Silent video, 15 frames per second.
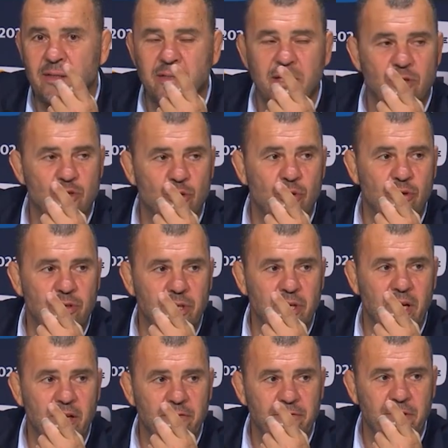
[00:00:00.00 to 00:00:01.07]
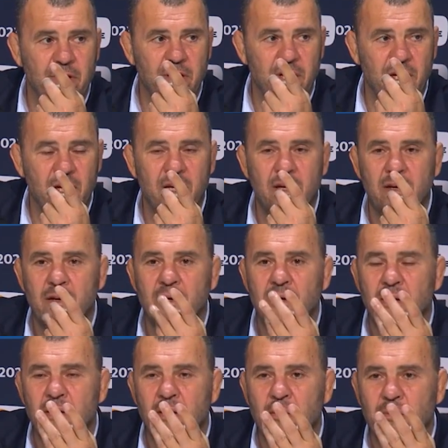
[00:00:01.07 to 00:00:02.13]
We
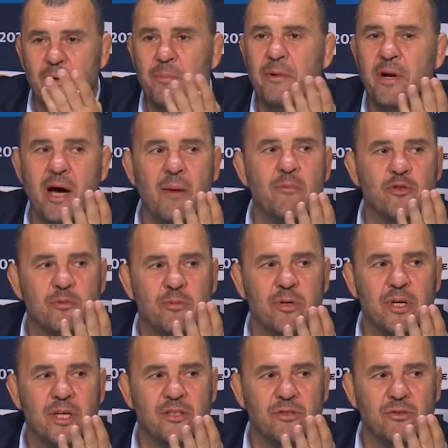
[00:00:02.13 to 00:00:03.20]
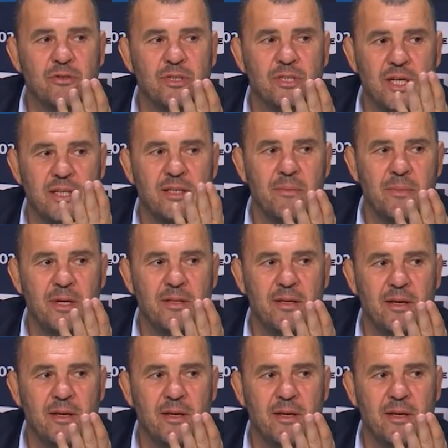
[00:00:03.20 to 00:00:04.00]
missed out on details.